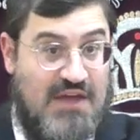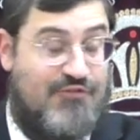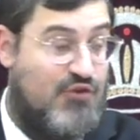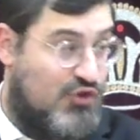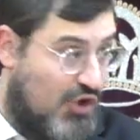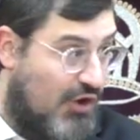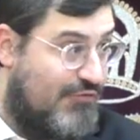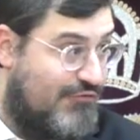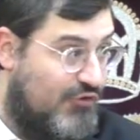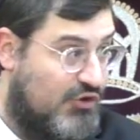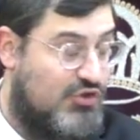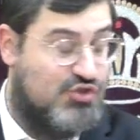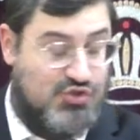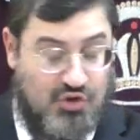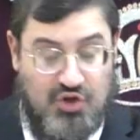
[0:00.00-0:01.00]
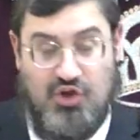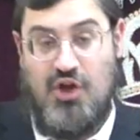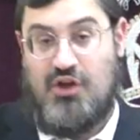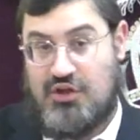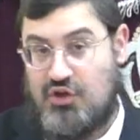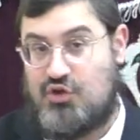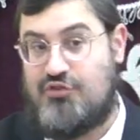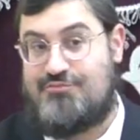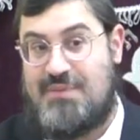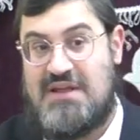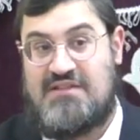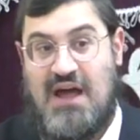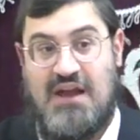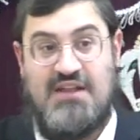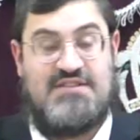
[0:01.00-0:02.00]
if you're not full, the Shulchan Aruch in Kuf
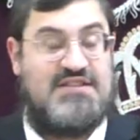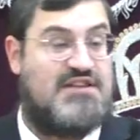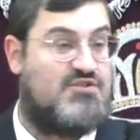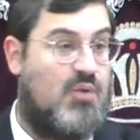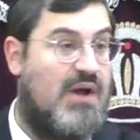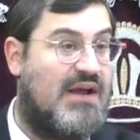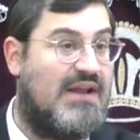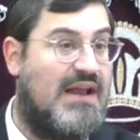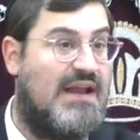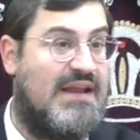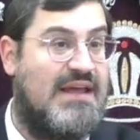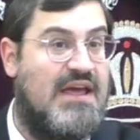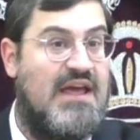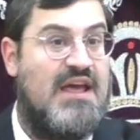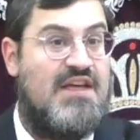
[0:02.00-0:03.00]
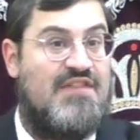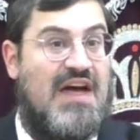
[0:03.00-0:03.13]
Beit Dalet says quite clearly